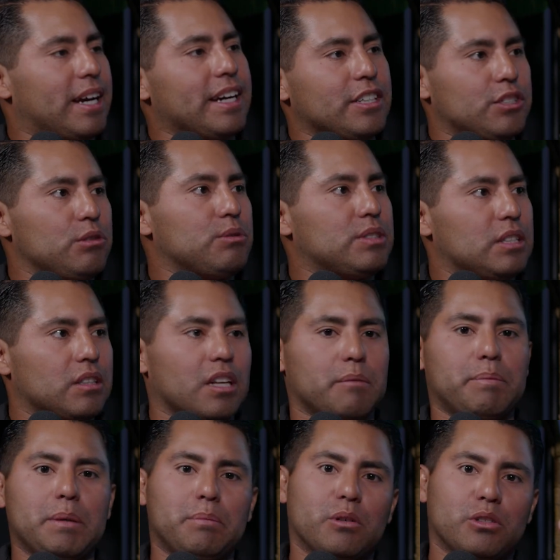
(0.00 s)
I do see a lot of
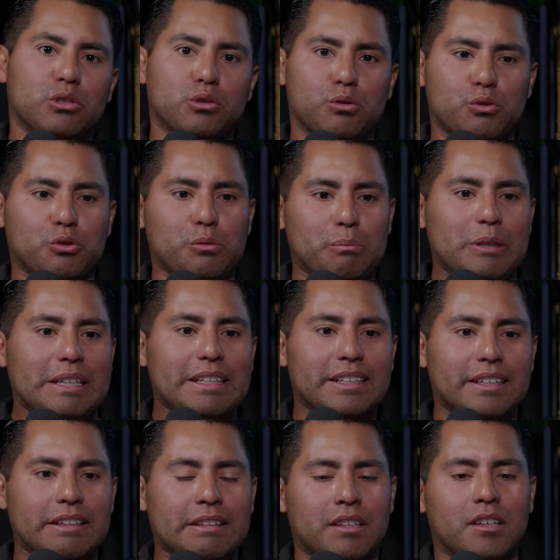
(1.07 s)
people on social
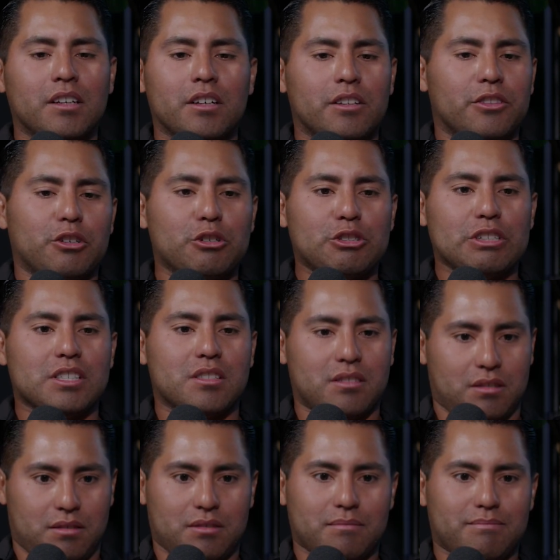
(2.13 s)
media and they're
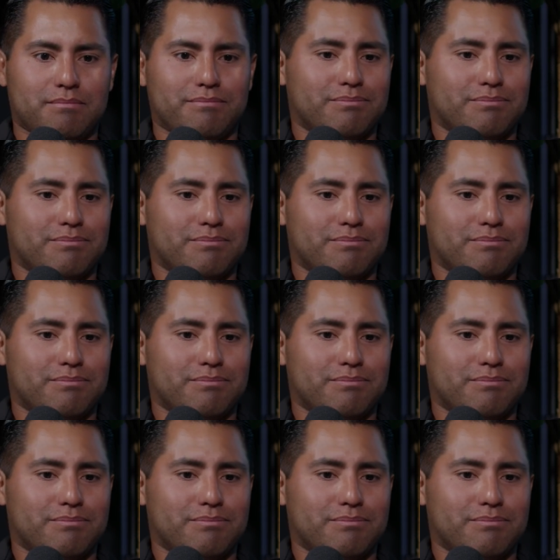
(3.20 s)
just